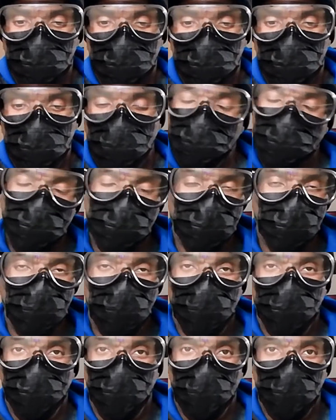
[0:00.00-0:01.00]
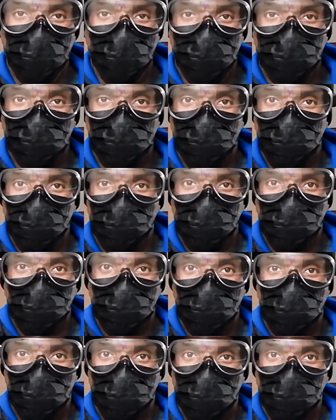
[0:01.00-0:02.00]
This is real, folks.
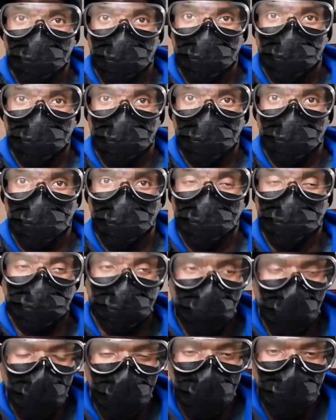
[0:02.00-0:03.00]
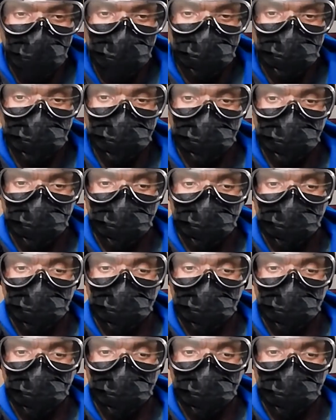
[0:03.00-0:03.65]
It's time.